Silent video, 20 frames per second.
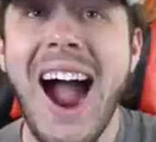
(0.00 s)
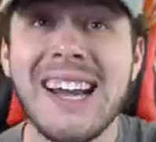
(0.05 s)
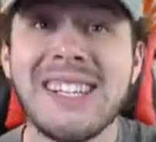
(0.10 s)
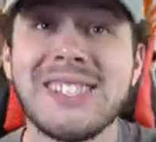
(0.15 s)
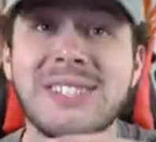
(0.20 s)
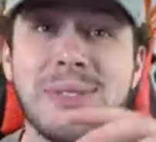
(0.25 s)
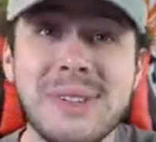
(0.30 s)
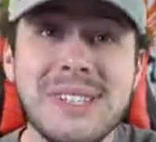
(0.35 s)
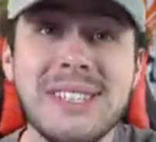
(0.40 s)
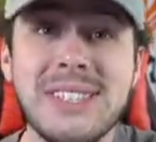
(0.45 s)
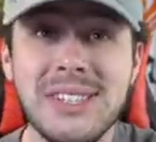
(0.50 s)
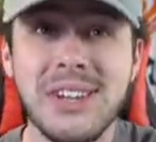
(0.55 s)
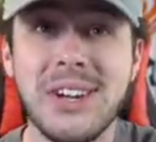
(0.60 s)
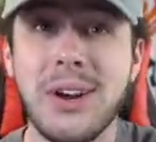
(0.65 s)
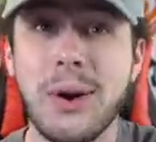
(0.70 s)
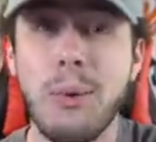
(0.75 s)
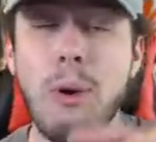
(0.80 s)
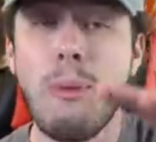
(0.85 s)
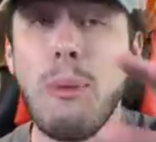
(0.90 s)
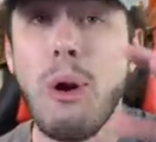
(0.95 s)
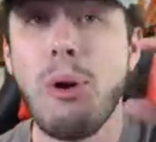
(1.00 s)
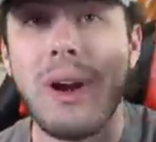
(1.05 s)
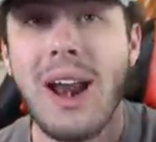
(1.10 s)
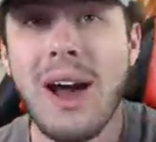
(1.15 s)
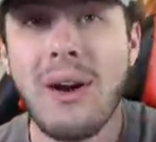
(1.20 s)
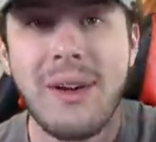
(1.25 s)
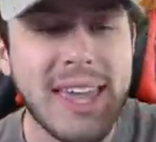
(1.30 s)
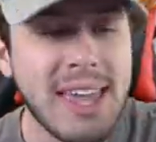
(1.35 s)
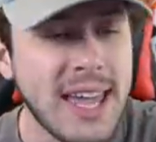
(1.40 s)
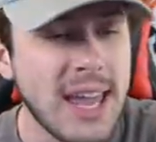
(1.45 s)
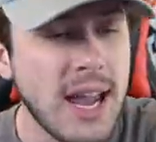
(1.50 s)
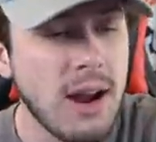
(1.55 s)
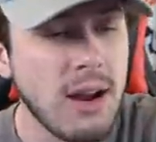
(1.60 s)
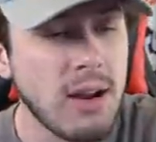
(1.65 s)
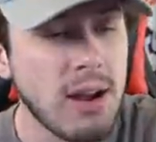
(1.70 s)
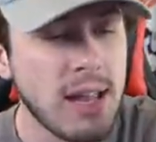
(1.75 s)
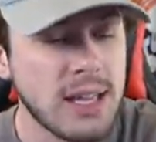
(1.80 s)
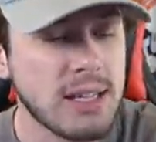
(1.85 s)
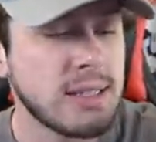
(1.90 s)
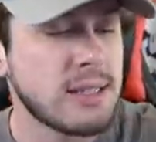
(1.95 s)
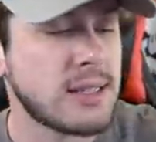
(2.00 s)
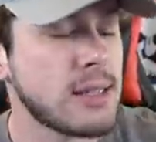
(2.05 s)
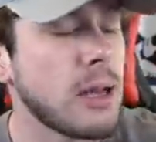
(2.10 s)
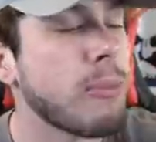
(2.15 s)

All right, so into the career mode. Now, here is